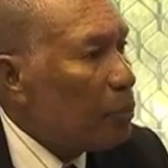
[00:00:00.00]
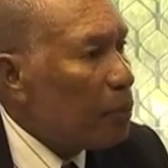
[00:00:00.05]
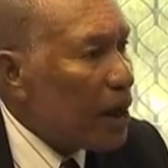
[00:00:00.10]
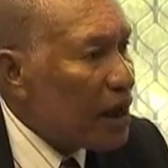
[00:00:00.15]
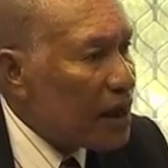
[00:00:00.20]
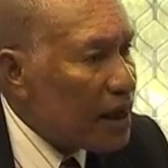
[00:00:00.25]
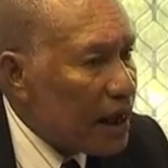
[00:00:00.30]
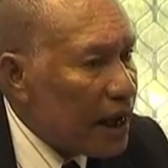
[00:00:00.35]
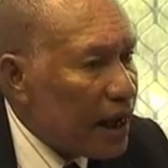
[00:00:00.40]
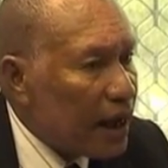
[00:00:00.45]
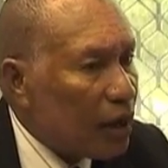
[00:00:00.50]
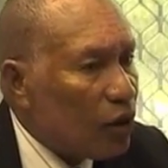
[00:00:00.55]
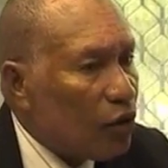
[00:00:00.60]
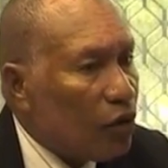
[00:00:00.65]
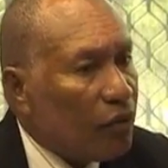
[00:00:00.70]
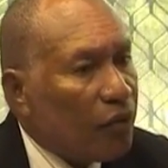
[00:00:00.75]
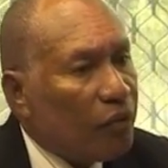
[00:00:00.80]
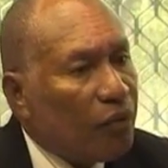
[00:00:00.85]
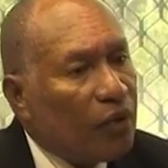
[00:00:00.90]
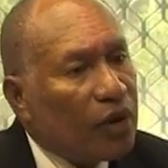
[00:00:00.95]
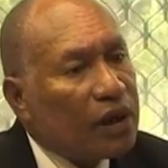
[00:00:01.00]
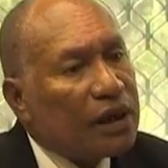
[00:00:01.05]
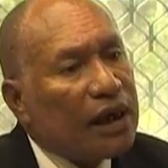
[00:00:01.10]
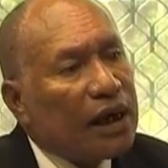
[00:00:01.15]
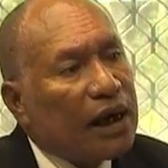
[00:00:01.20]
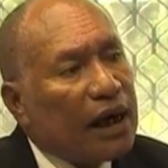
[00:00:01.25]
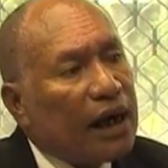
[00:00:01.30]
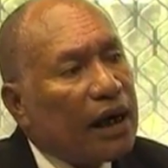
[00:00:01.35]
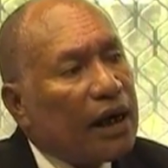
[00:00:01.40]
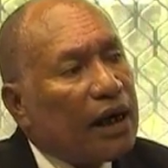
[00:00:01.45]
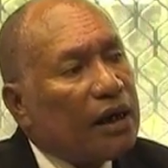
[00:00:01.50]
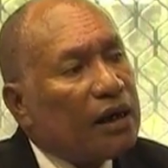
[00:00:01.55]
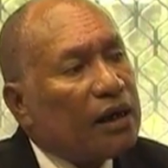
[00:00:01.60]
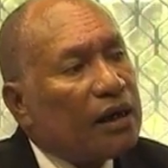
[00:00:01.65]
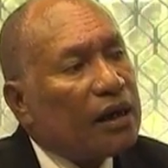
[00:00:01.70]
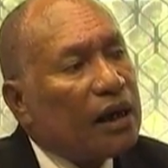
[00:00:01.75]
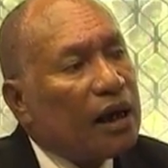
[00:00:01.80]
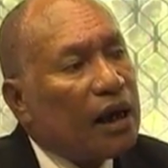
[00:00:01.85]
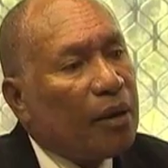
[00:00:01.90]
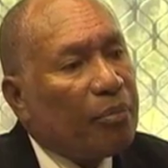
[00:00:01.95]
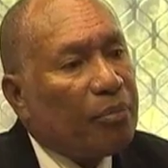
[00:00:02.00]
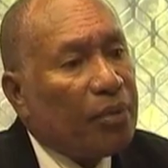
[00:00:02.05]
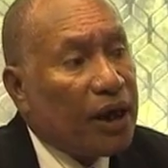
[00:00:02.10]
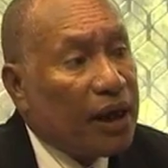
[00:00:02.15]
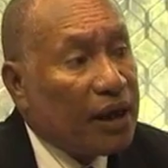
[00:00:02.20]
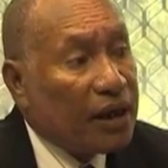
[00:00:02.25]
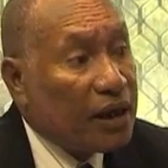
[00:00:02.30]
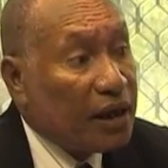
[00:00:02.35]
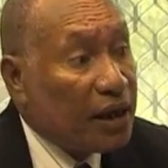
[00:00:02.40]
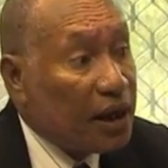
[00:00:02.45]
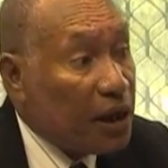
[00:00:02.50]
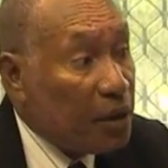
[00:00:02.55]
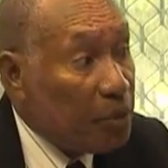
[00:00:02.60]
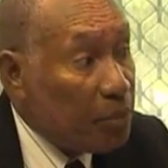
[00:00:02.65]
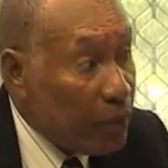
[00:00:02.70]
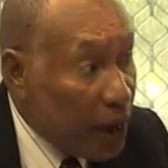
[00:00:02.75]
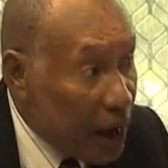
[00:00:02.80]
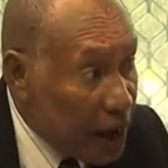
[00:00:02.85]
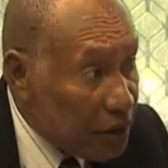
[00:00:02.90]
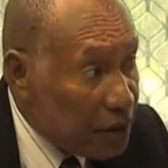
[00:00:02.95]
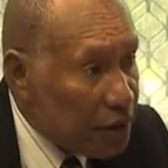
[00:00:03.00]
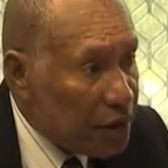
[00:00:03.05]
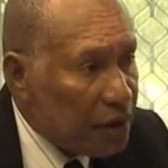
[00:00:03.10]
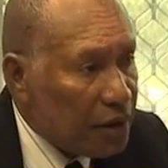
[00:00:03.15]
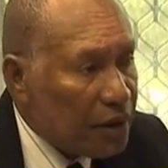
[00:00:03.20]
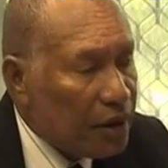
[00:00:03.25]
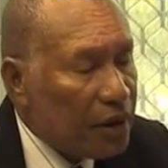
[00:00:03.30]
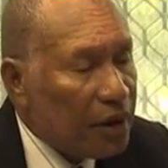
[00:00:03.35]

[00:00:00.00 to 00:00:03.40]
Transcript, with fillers: president of Western Highlands uh, branch